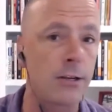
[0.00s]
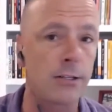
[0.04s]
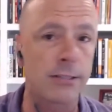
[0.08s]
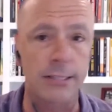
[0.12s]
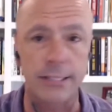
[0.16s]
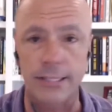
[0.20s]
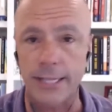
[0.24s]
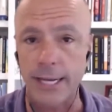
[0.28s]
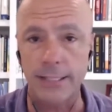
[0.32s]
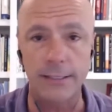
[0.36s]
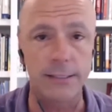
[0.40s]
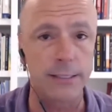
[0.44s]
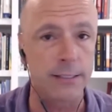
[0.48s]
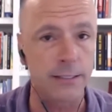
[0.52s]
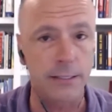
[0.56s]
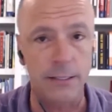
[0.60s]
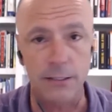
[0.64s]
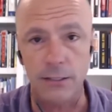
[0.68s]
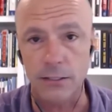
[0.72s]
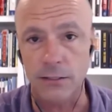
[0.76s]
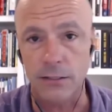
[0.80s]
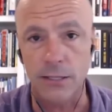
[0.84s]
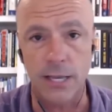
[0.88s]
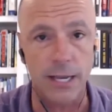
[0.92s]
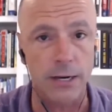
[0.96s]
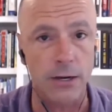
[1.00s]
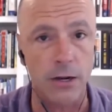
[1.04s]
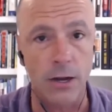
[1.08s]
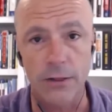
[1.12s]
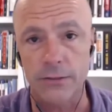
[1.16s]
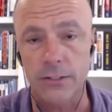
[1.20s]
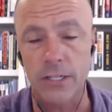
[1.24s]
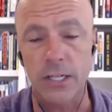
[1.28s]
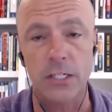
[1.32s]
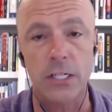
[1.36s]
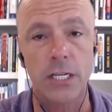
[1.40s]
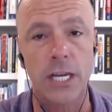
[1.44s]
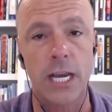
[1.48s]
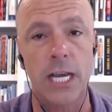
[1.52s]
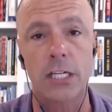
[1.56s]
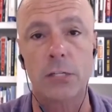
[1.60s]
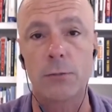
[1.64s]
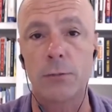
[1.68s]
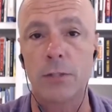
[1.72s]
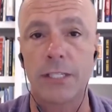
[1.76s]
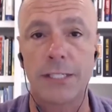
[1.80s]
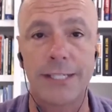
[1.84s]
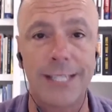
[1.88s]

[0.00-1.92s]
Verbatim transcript: look, the dentist is getting all this education,